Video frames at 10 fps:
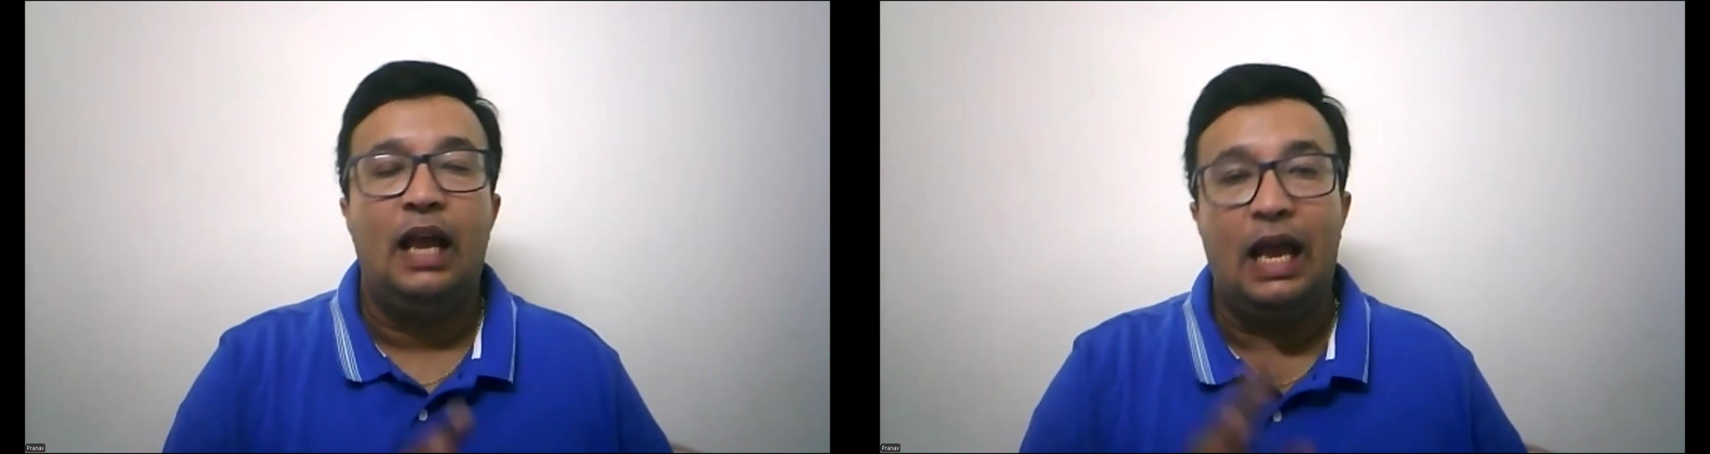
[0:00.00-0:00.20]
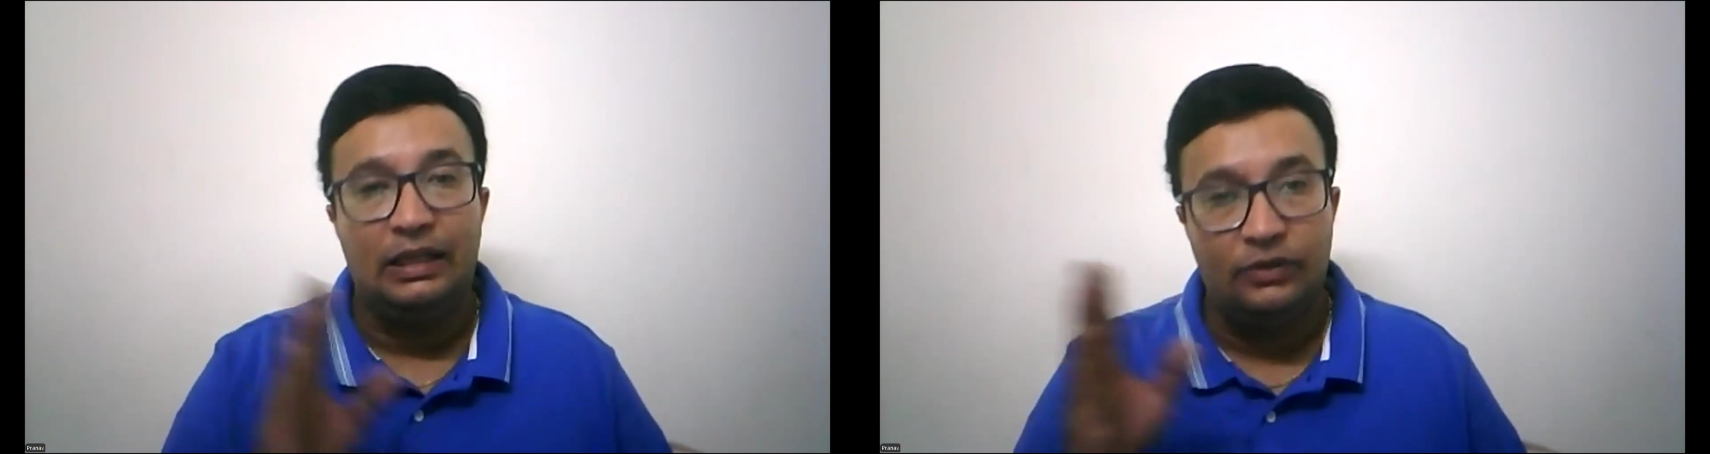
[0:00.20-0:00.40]

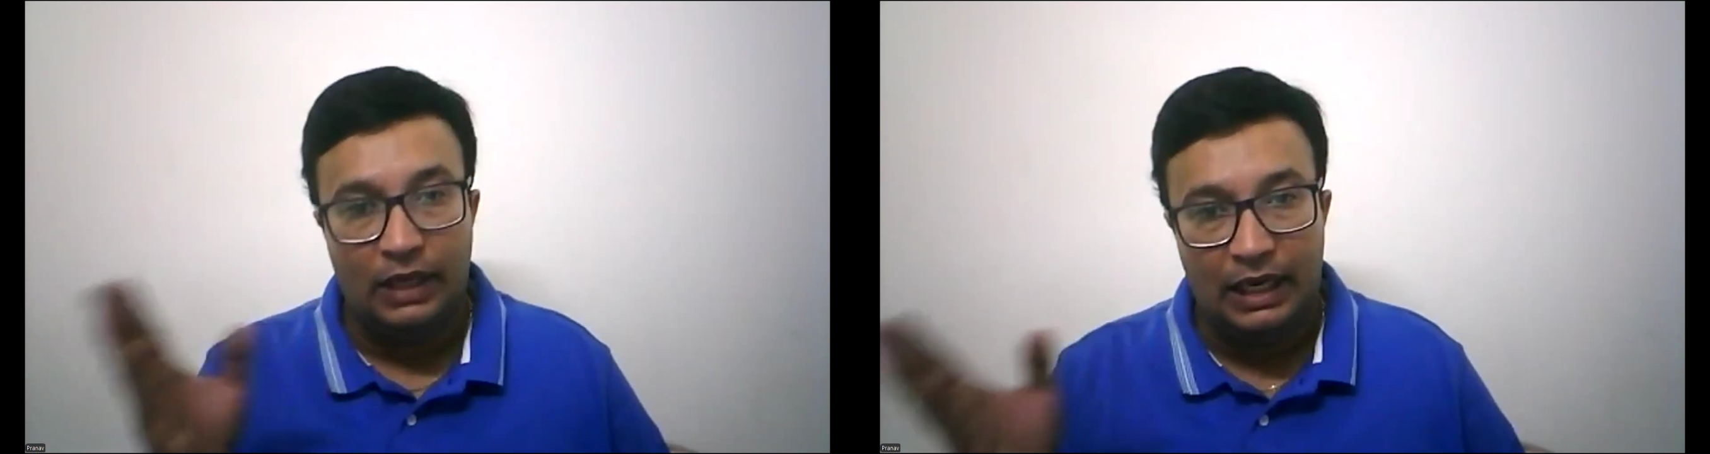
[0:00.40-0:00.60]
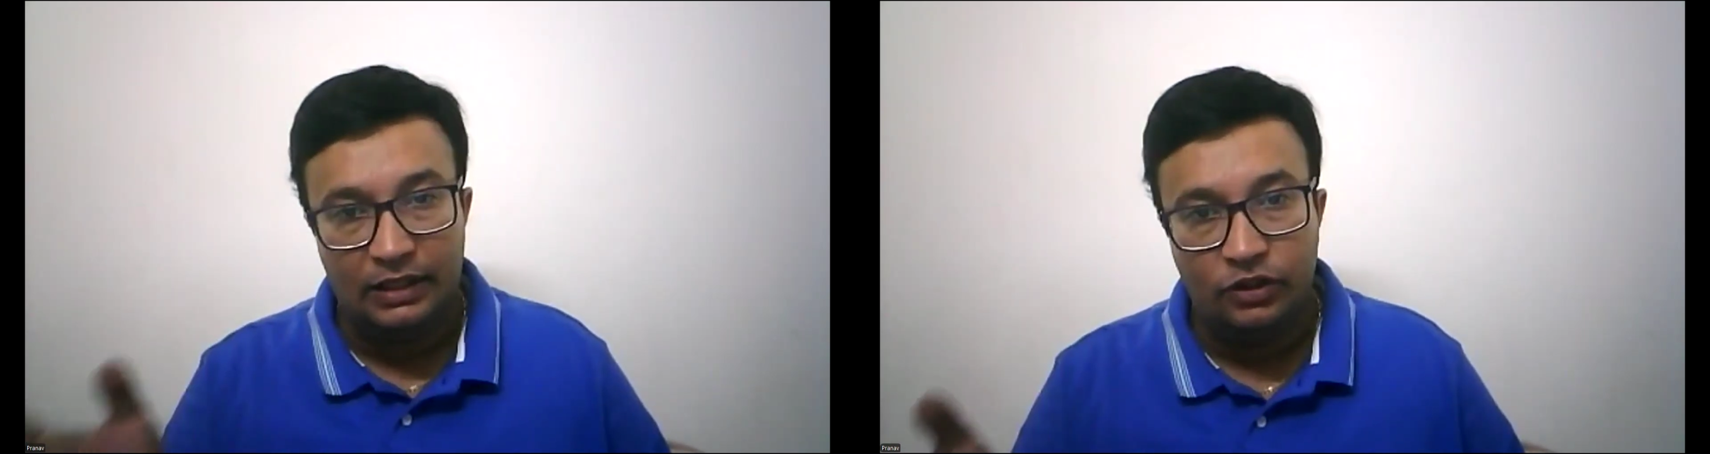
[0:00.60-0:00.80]
as
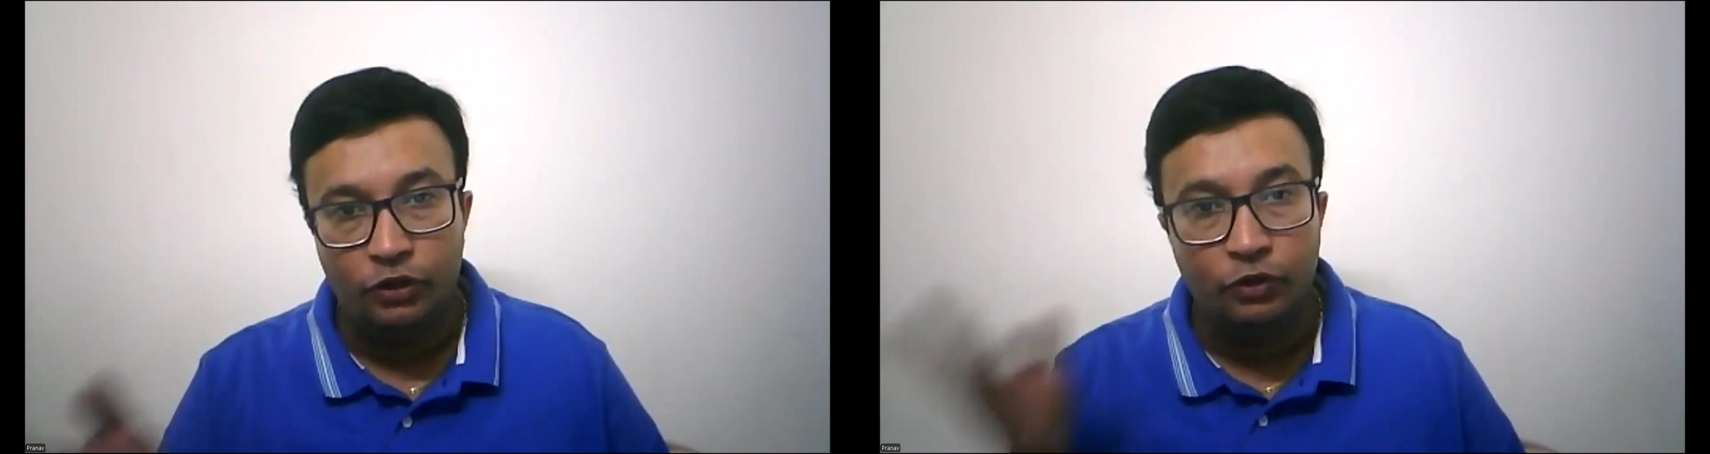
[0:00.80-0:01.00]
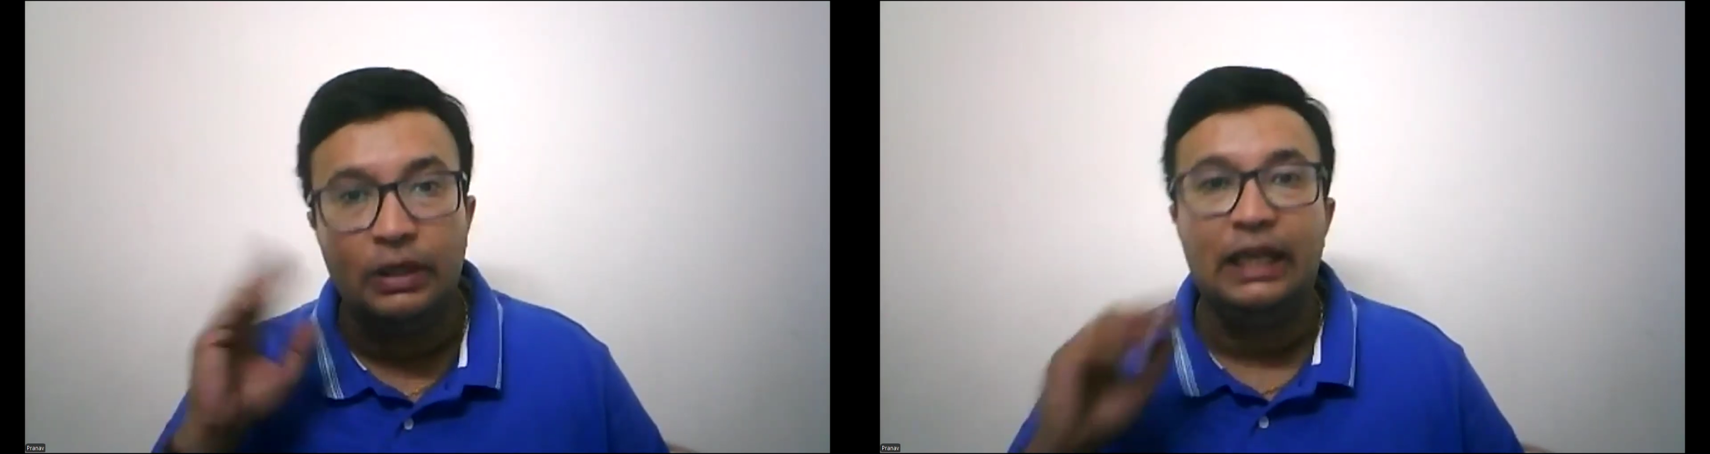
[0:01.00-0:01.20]
well as
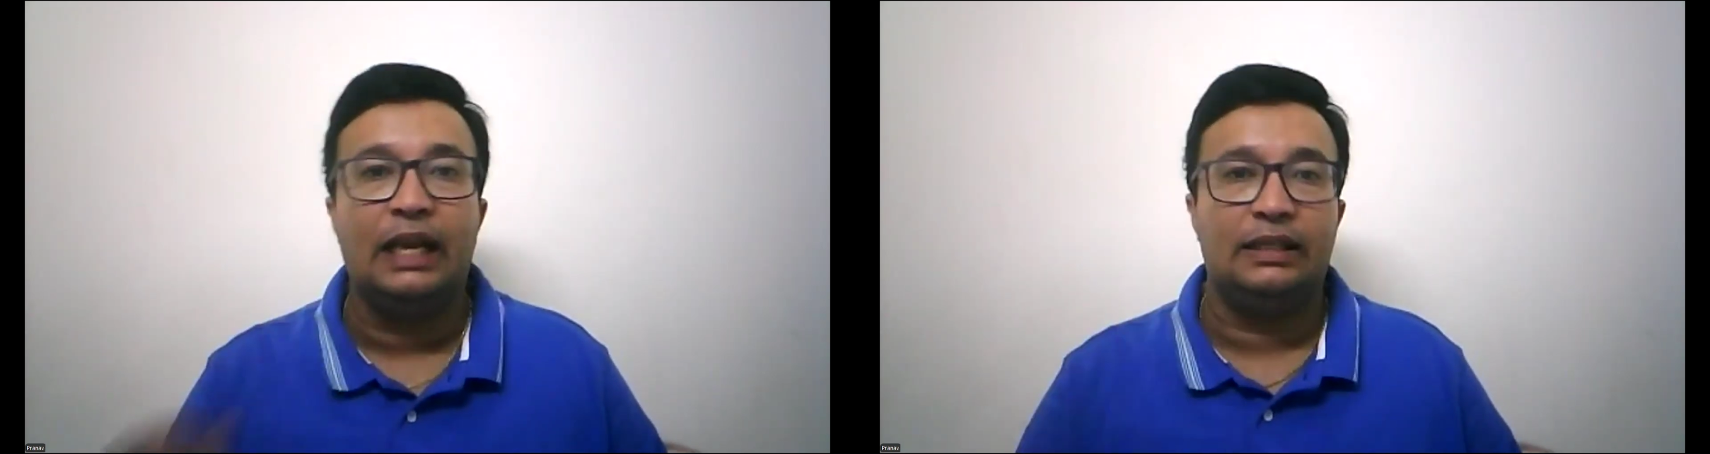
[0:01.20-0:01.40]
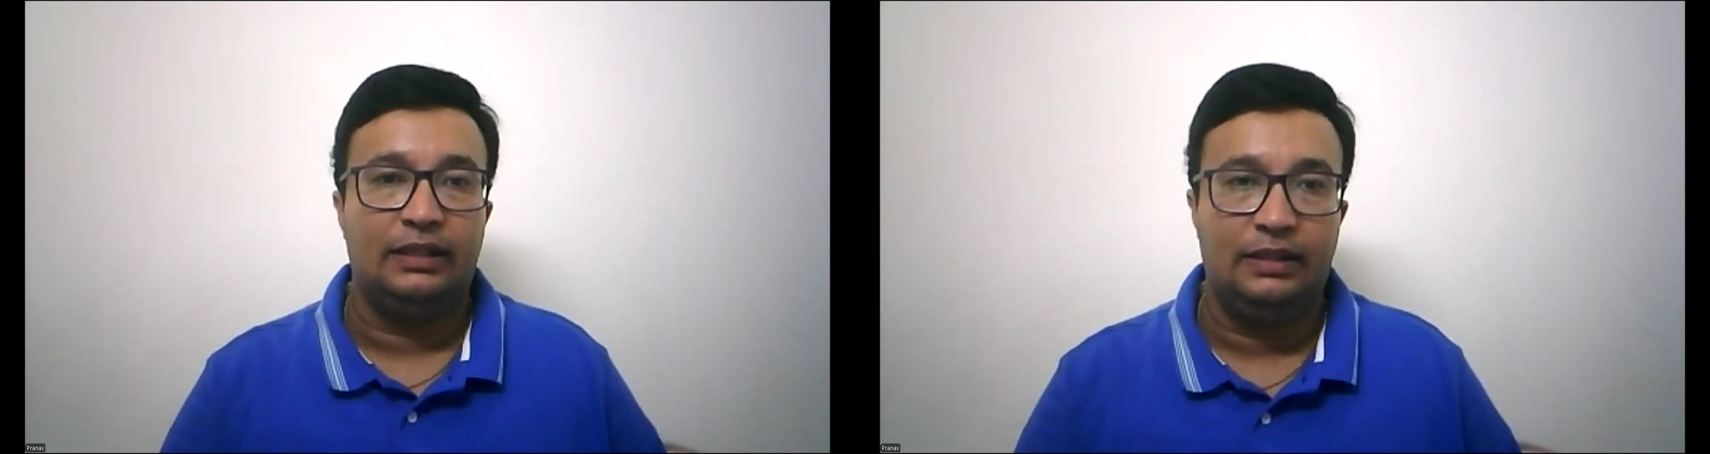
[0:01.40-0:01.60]
nucleic
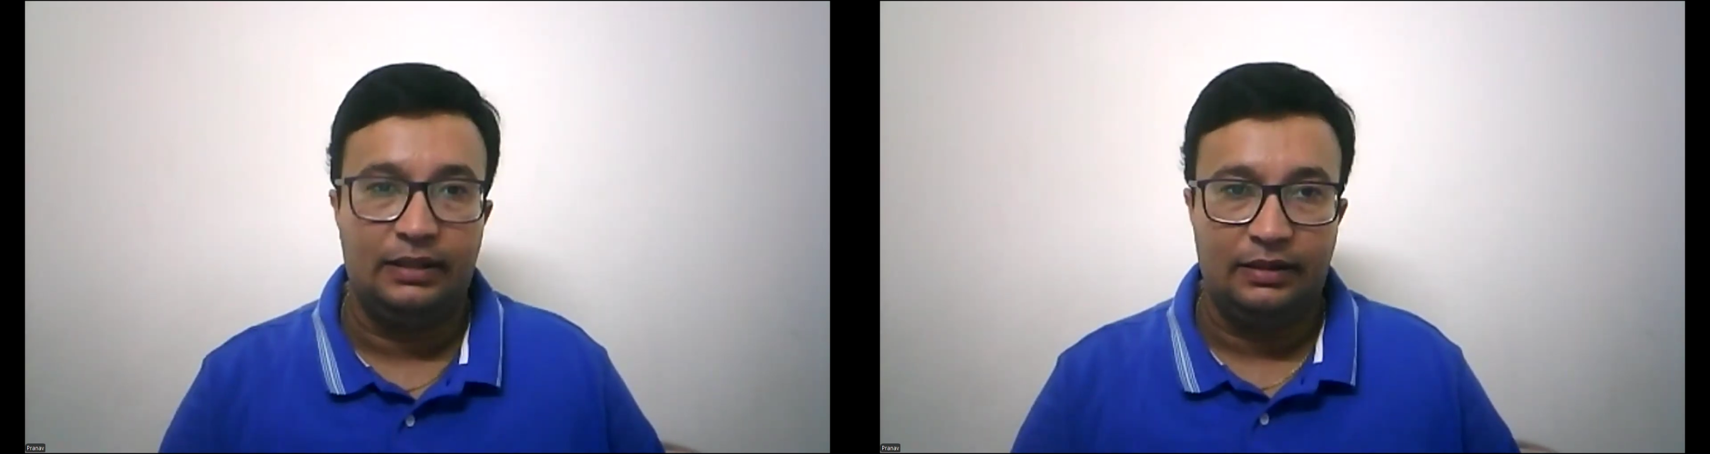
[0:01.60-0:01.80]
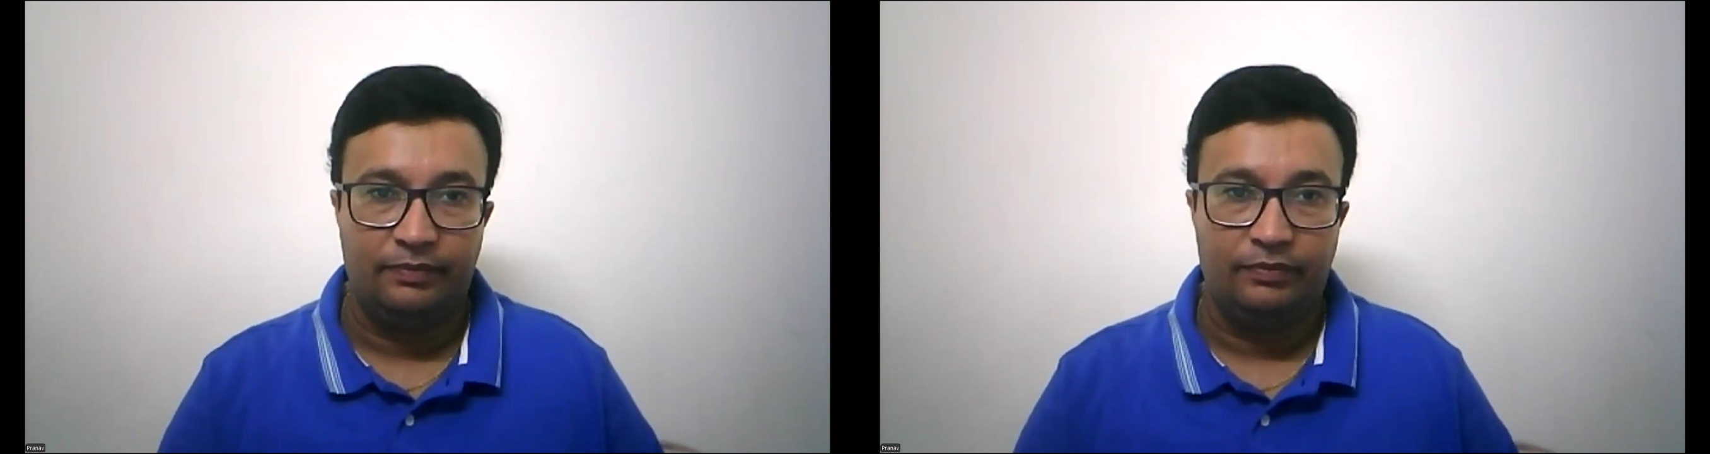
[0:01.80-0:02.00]

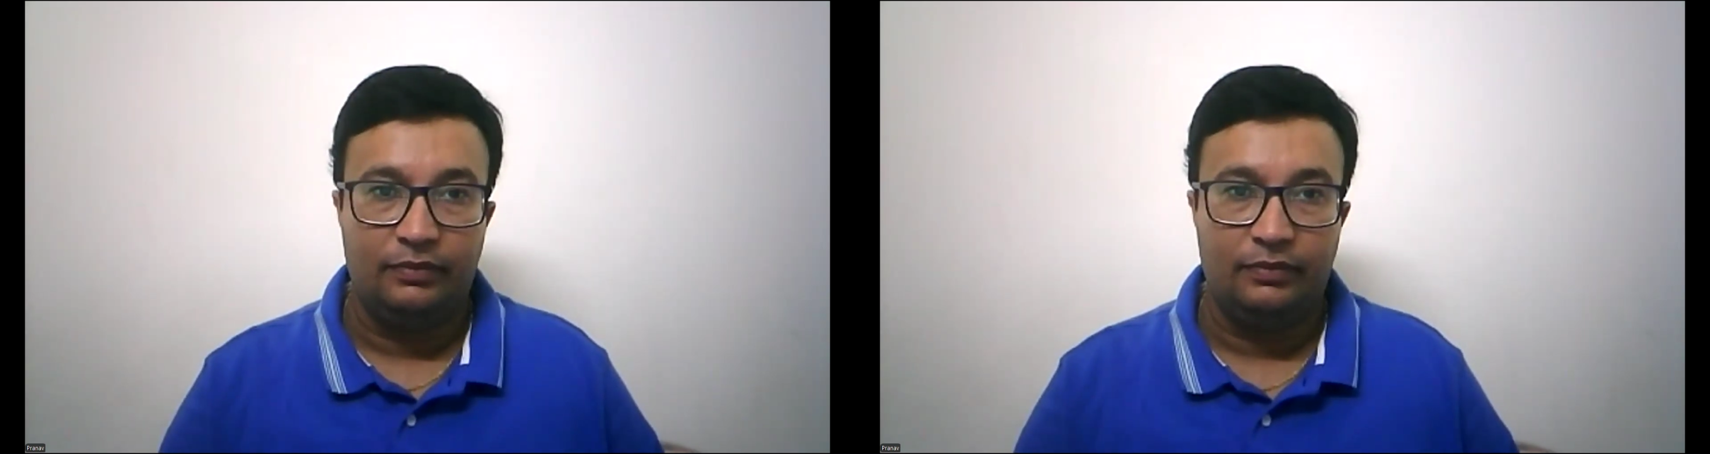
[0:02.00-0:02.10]
acids